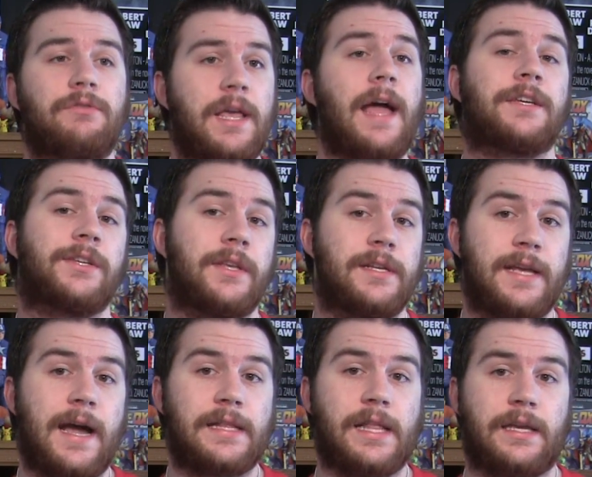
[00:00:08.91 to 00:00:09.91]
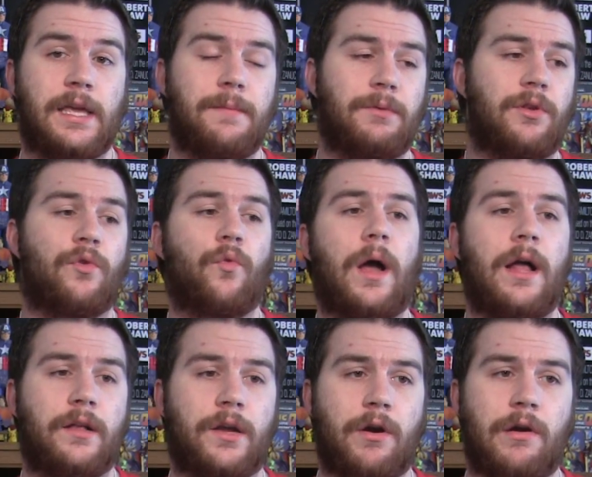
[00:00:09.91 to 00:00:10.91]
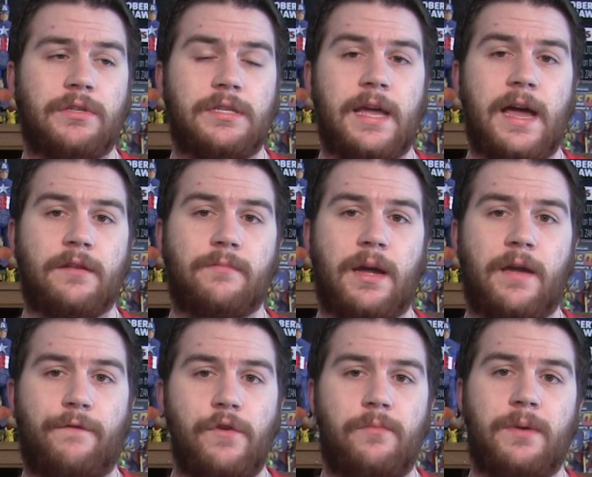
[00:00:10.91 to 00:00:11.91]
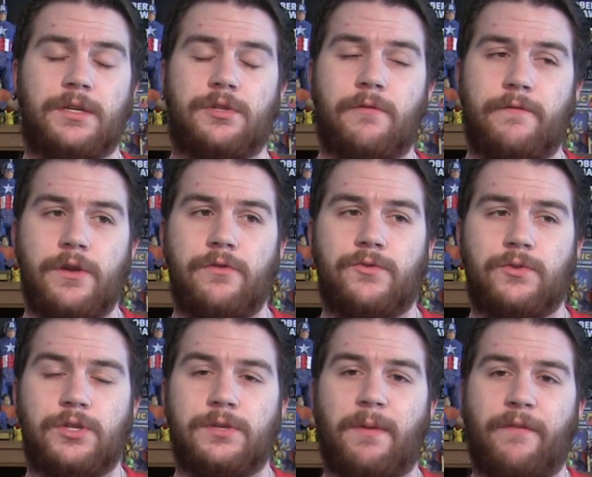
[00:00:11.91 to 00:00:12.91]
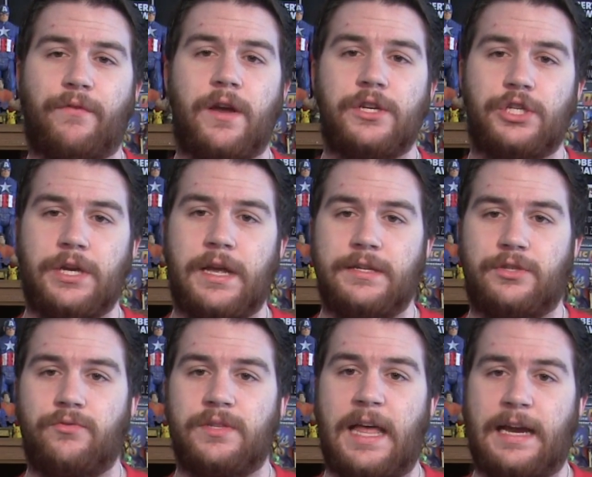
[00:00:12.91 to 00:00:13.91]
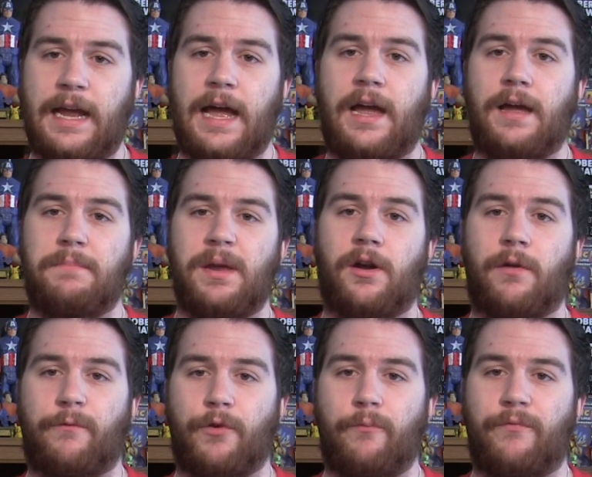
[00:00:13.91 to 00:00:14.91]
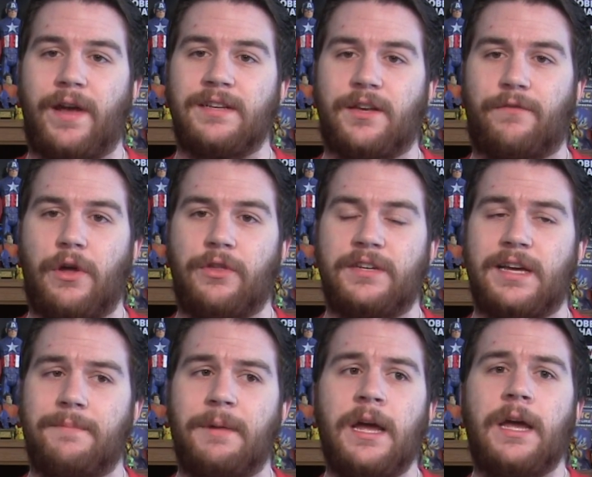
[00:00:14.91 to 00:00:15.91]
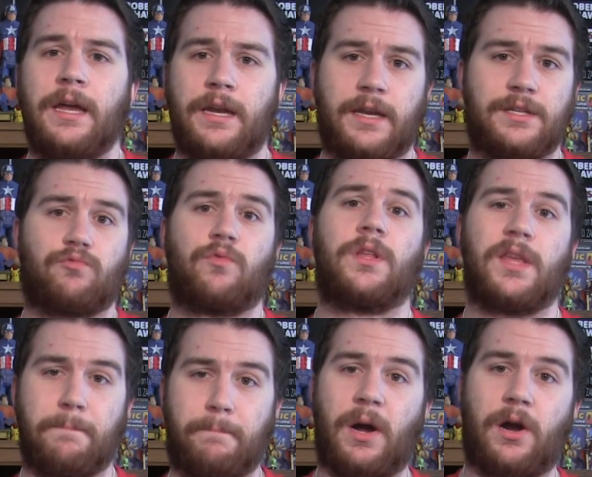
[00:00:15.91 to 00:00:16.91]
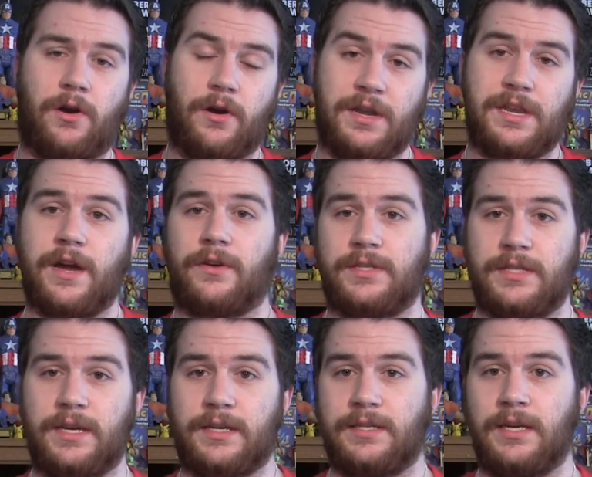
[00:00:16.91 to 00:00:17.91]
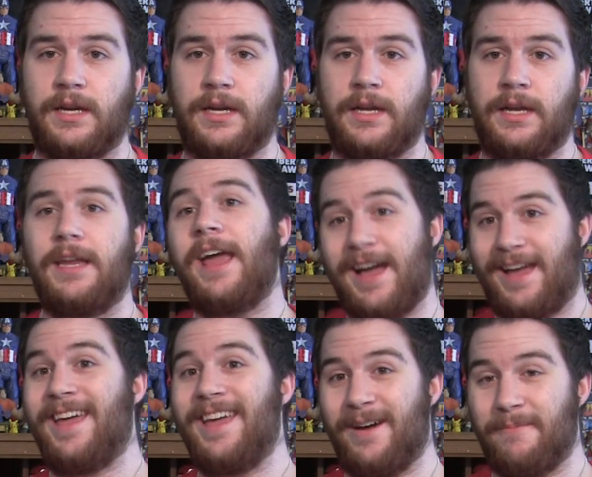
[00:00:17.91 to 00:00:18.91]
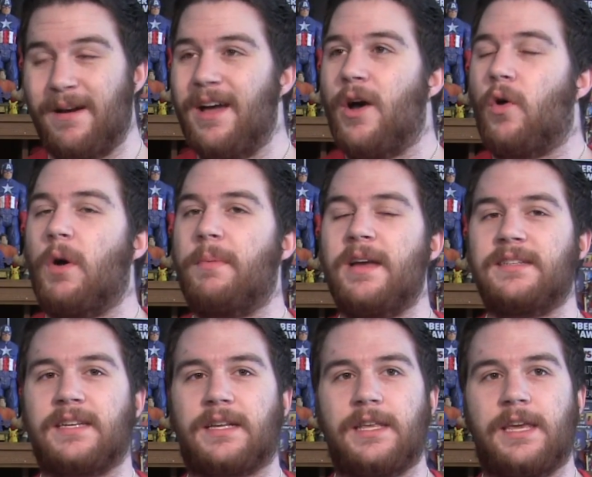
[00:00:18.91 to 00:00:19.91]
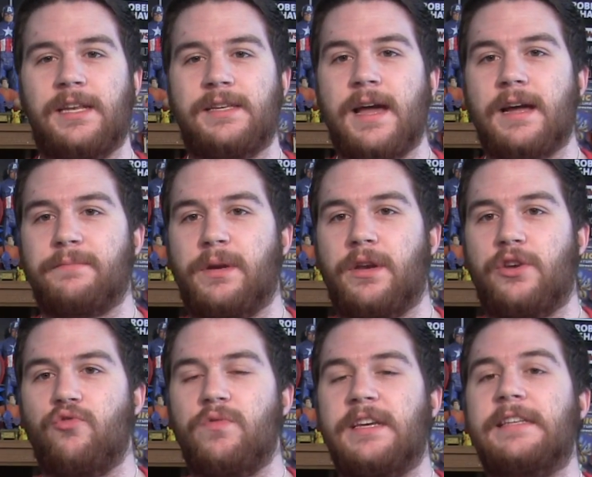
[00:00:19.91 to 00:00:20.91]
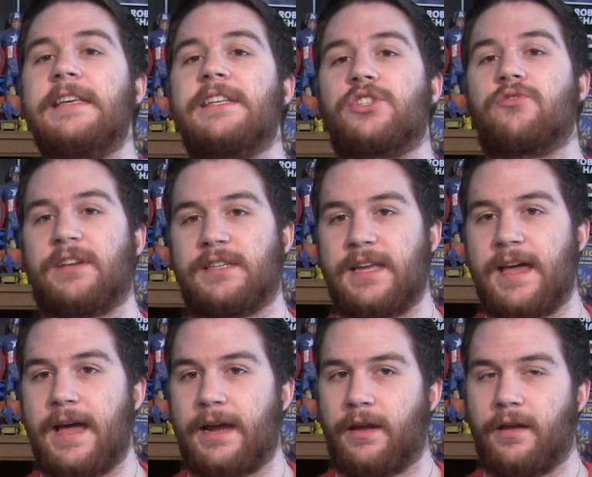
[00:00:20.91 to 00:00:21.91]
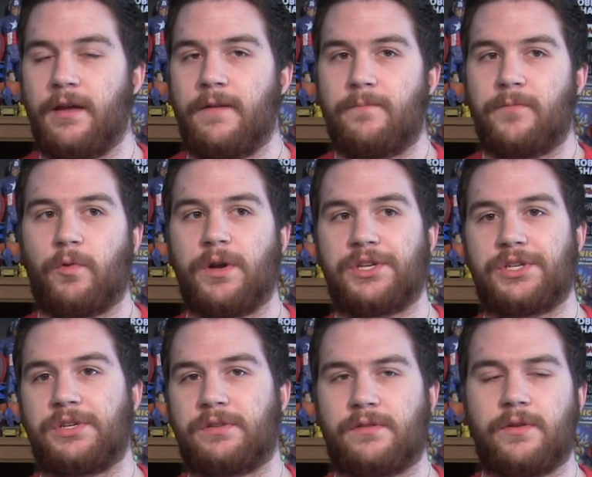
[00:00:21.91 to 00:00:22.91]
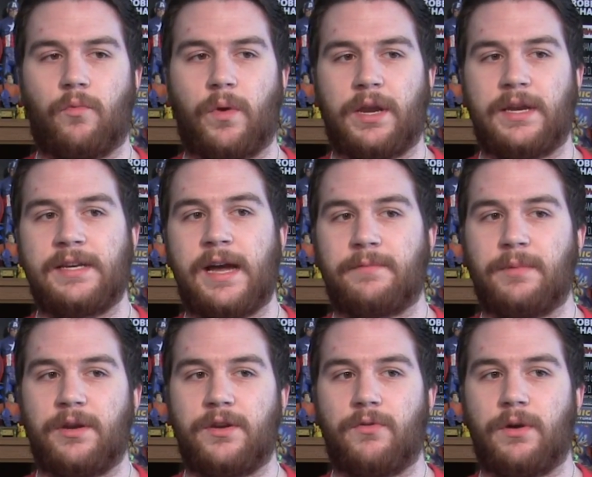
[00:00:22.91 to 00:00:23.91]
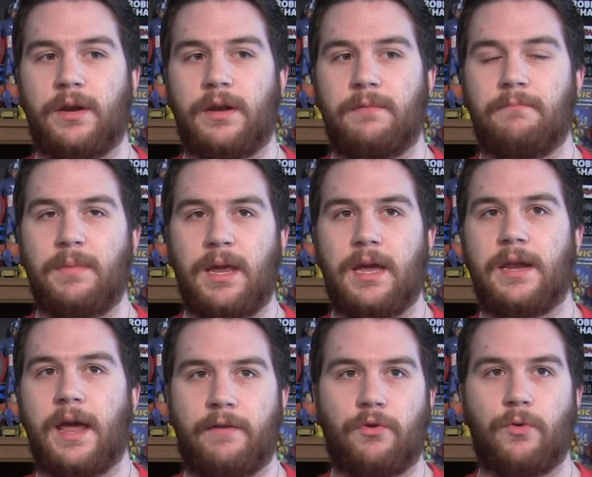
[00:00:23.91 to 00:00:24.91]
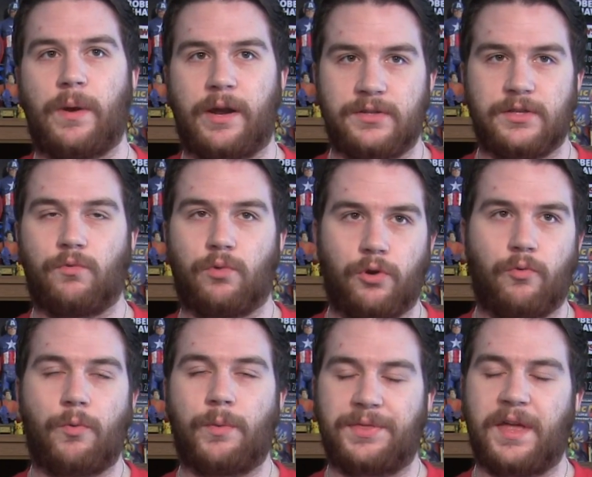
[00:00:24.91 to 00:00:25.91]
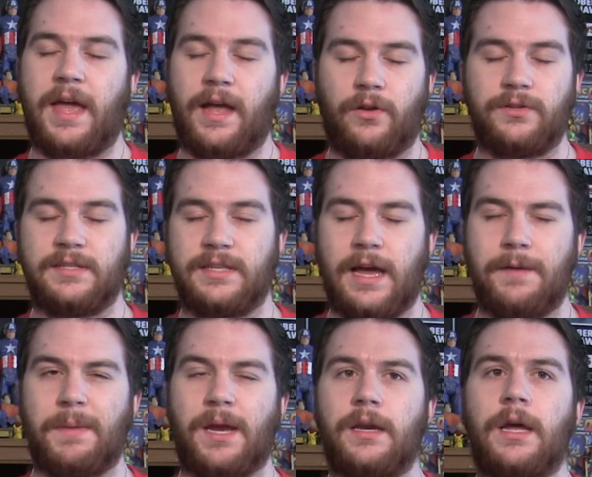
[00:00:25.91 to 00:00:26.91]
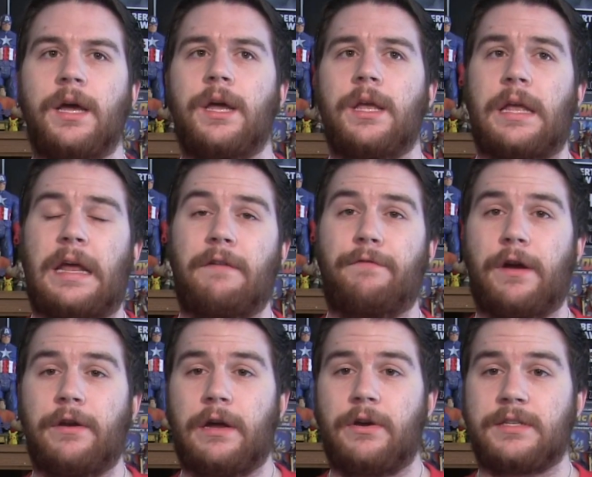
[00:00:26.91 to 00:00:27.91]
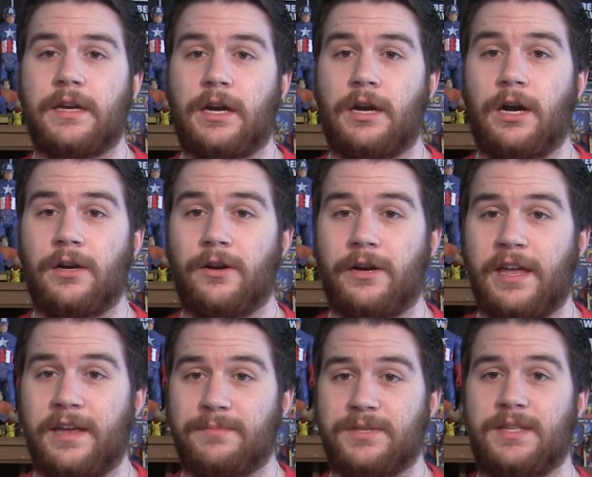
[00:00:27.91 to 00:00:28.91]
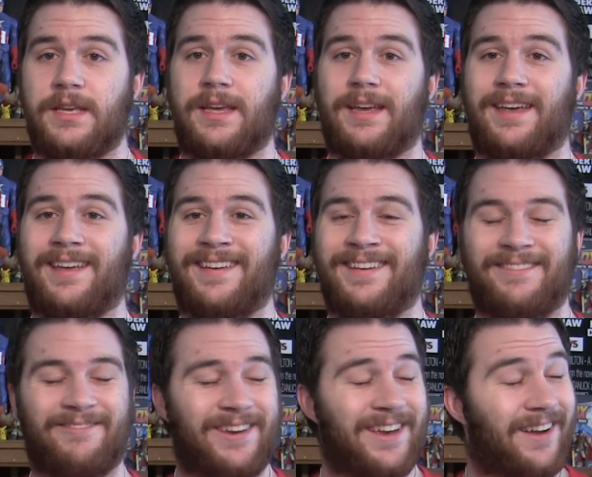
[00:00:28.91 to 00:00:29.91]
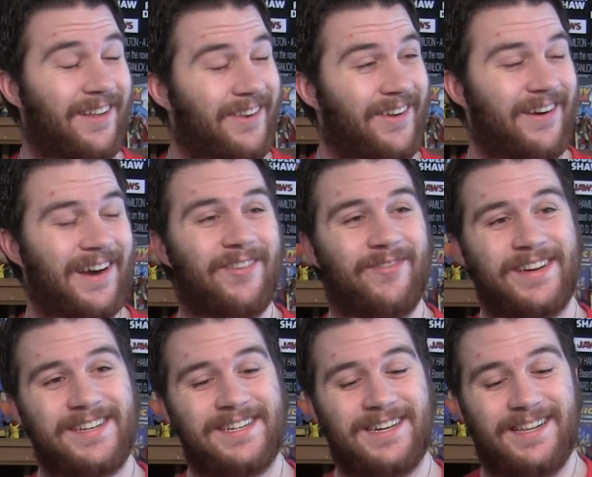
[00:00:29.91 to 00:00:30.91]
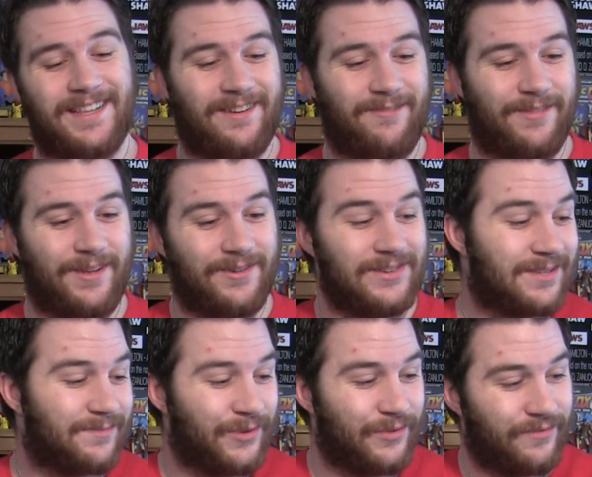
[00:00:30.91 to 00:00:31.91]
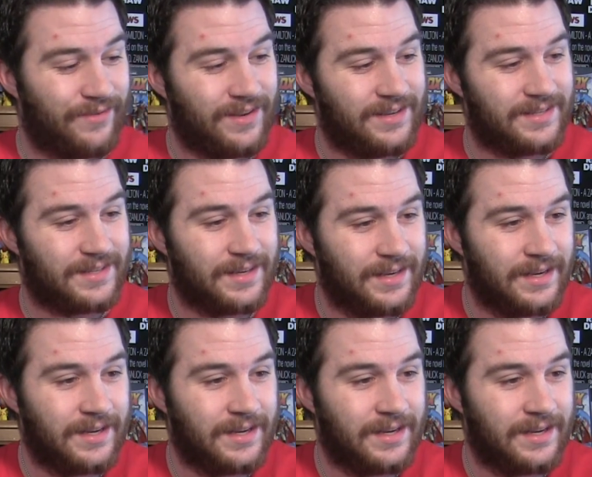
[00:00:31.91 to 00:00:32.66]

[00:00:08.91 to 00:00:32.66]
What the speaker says: It was actually a tag that came a little while ago. I was tagged by a few mixed reviews, which is my friend Chase, who's that guy I beat on Film Face-Off all the time, and he gets really butthurt and yells things. Yeah, him. Well, basically, he tagged me to do the district tag, which, when he tagged me to do it, me and everyone else in the world went, what the hell does that mean? And I found out it's like a Hunger Games thing, and y'all know how much I love those movies.